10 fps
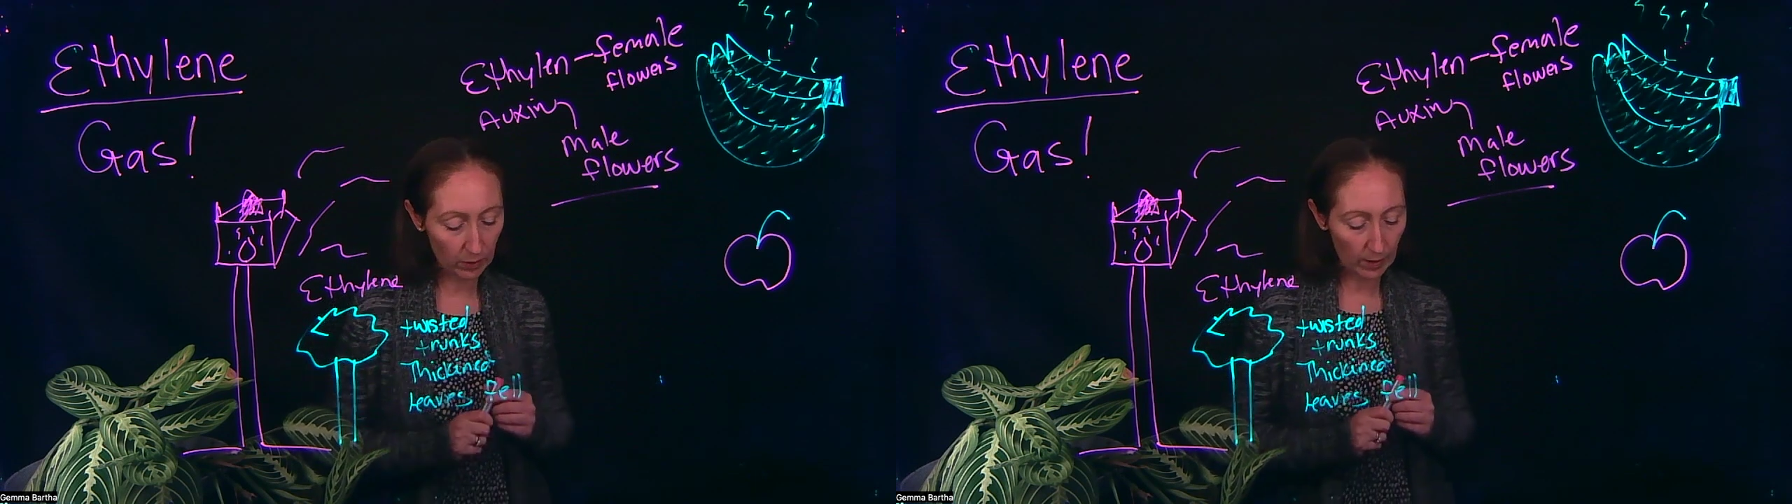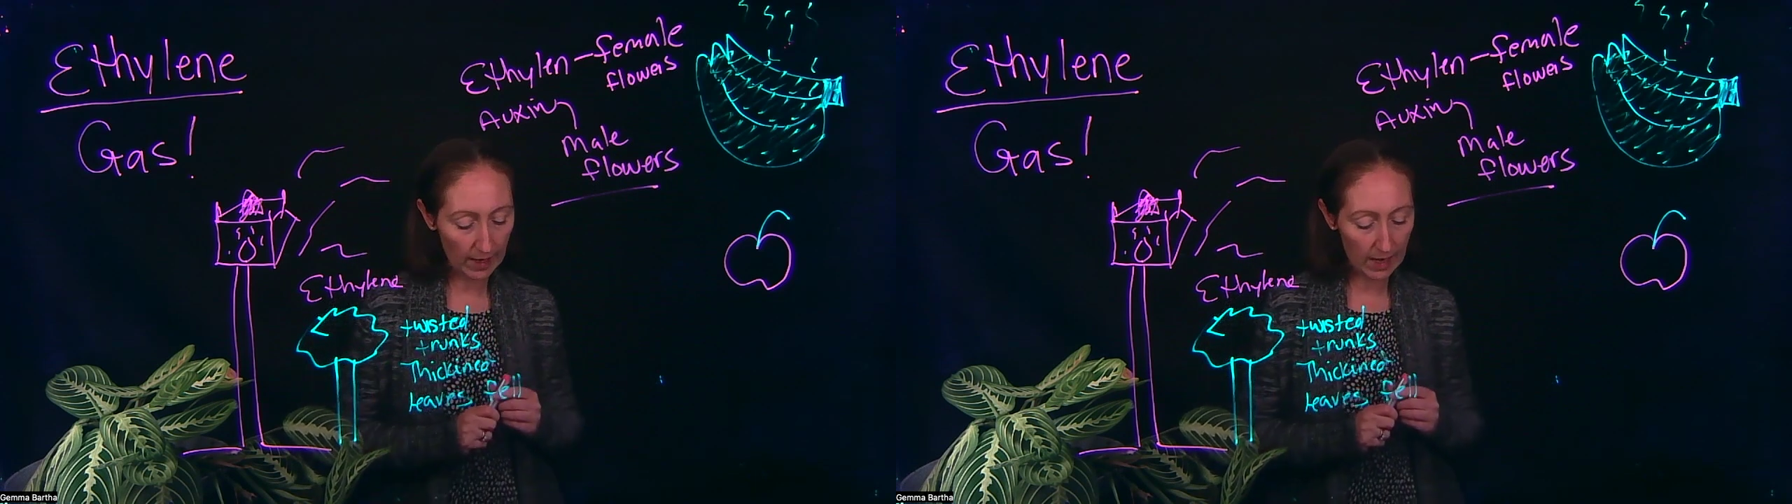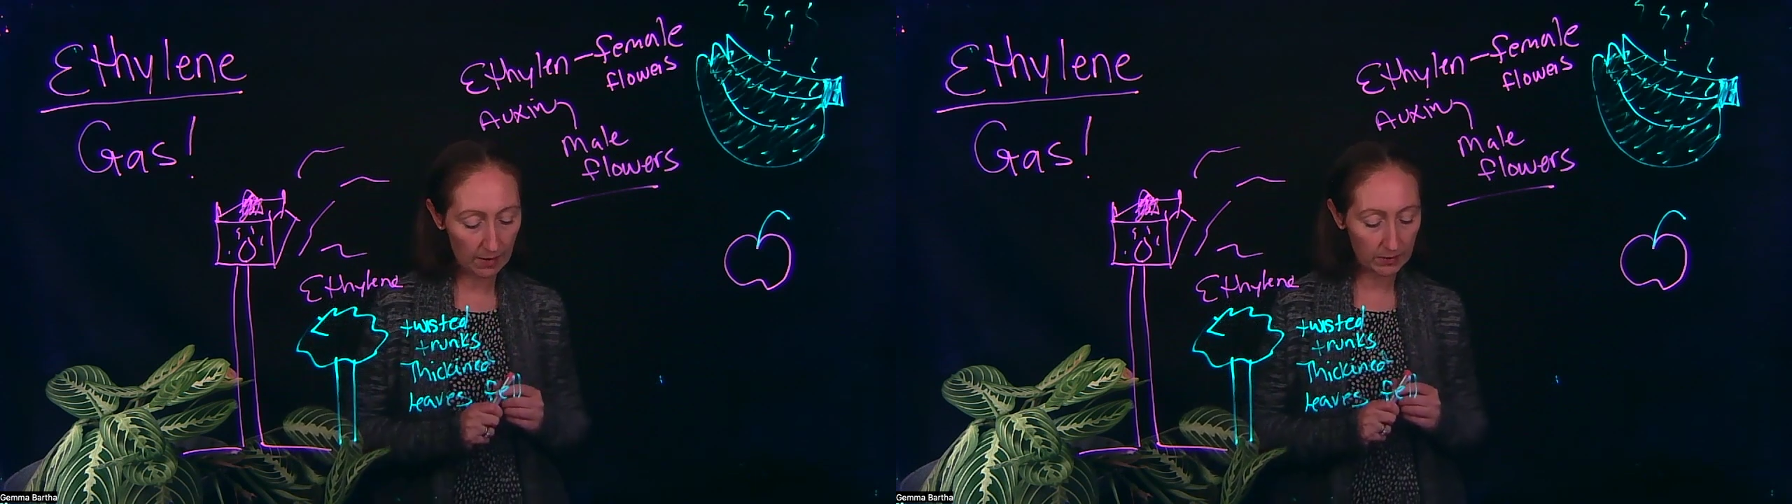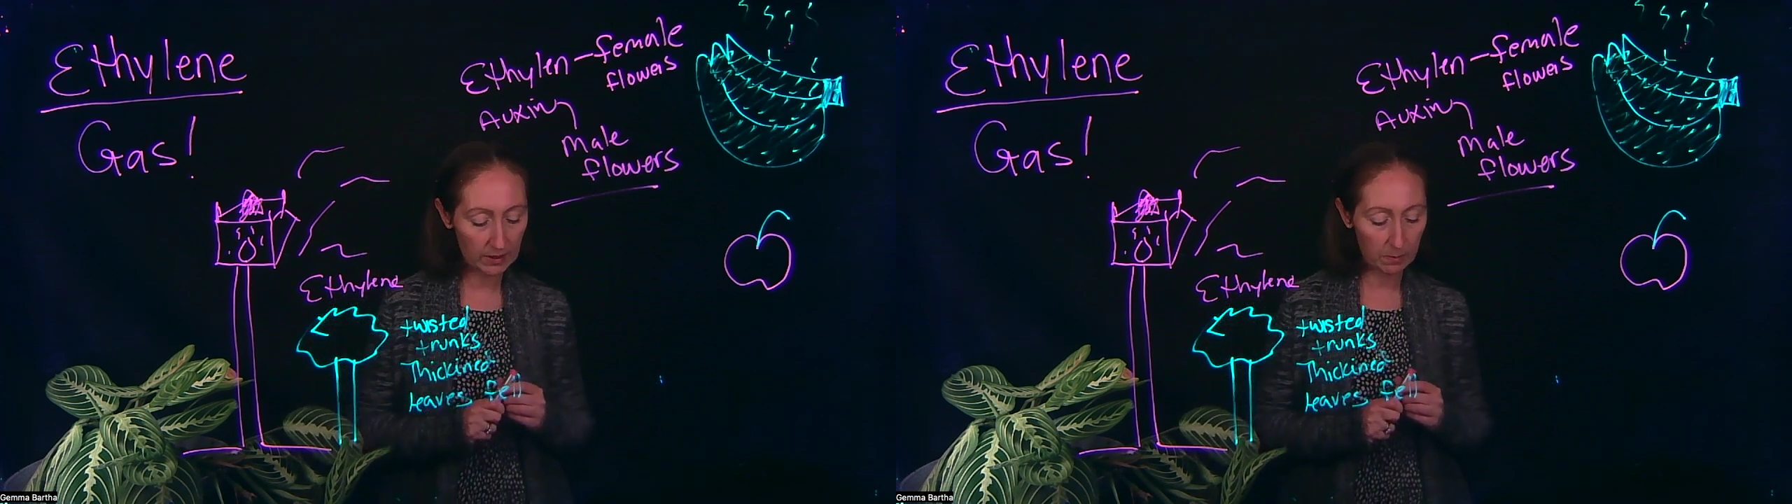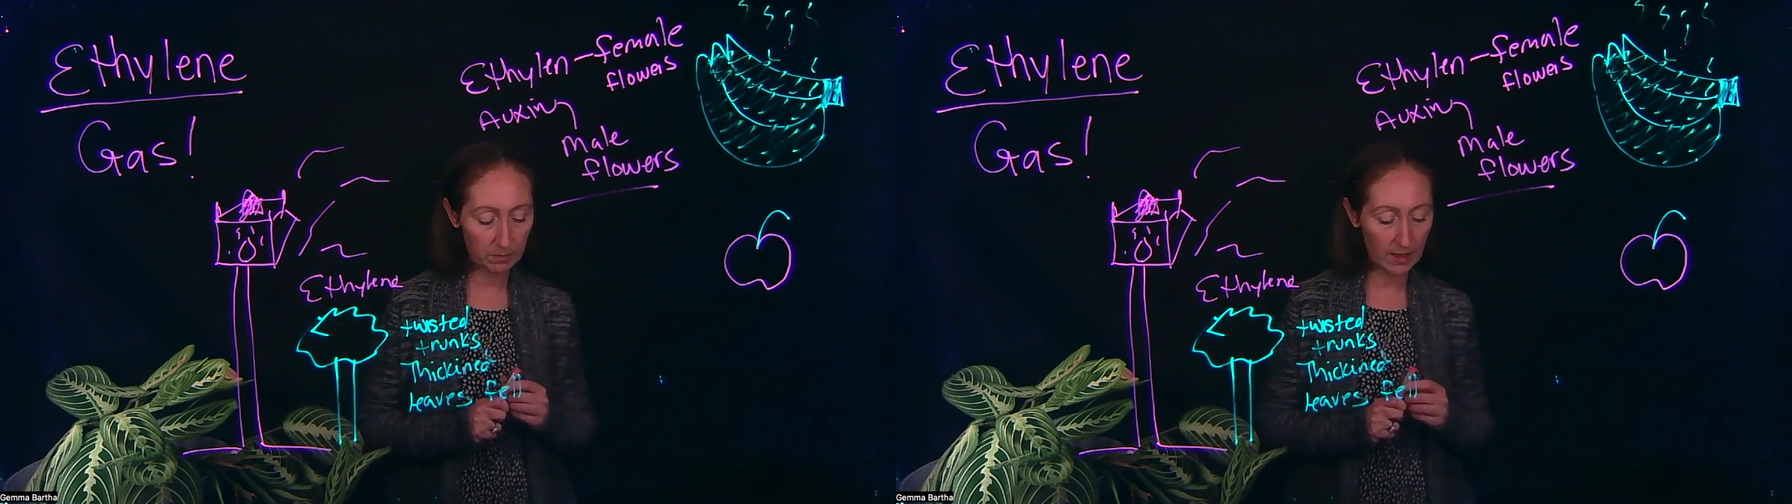have
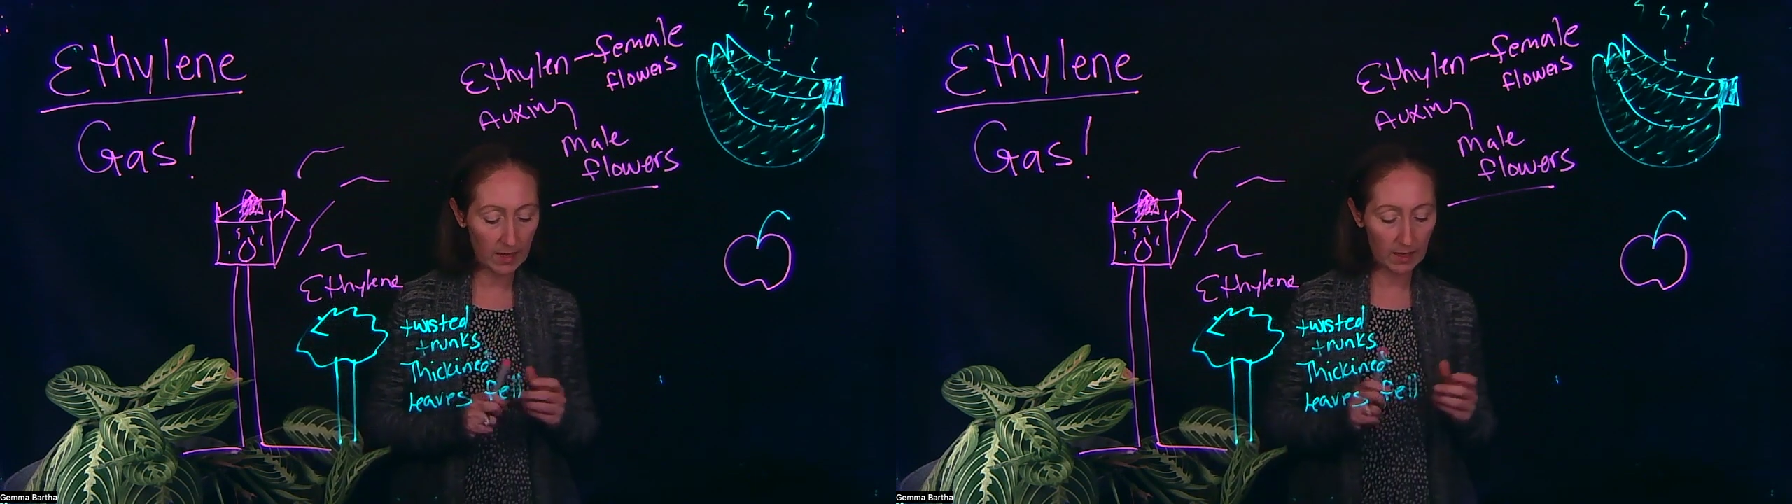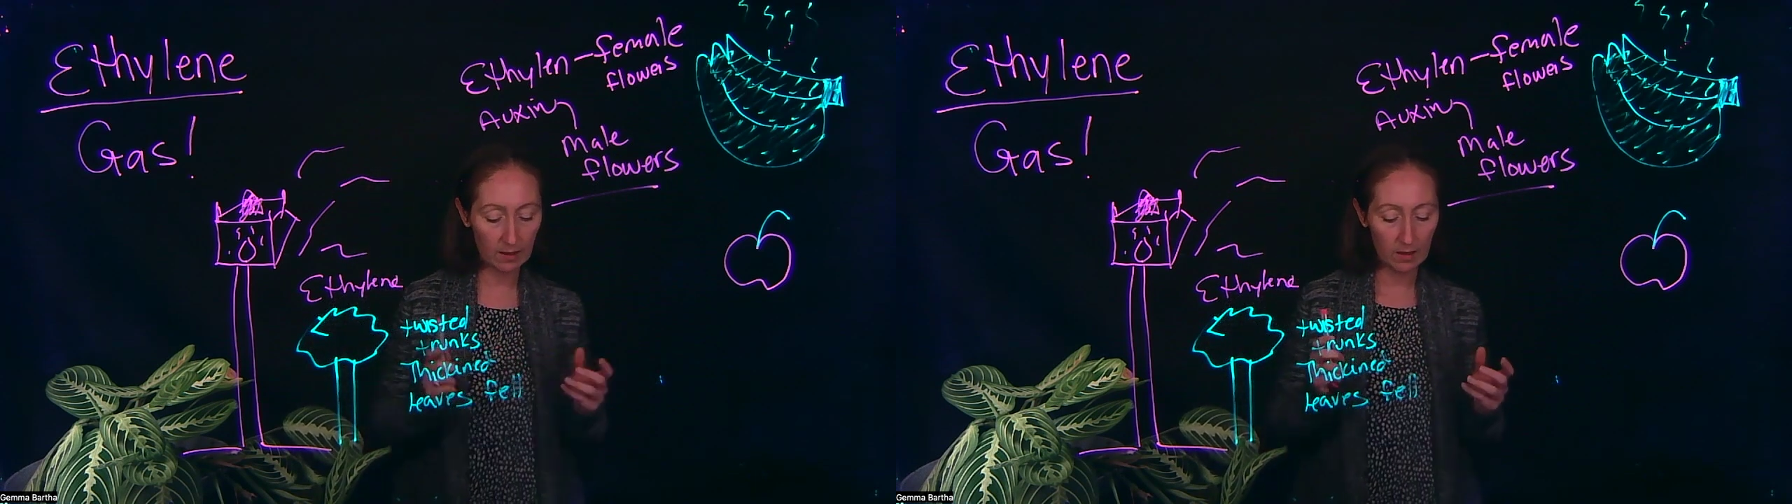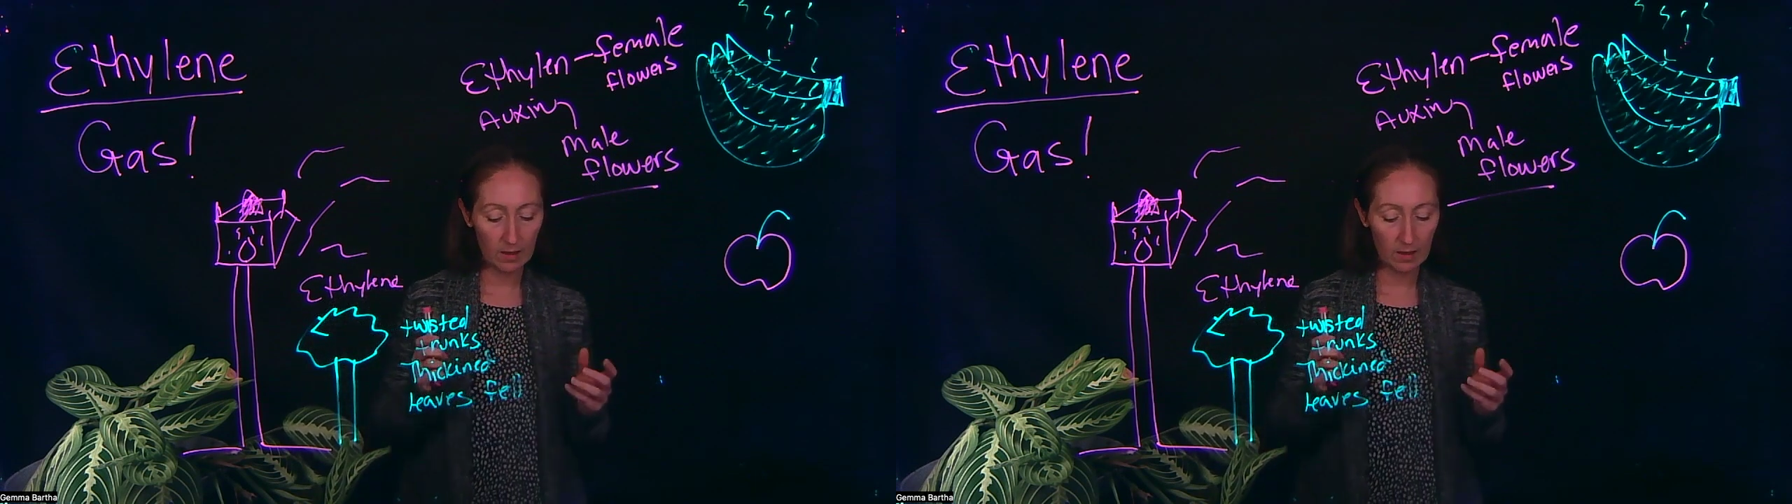something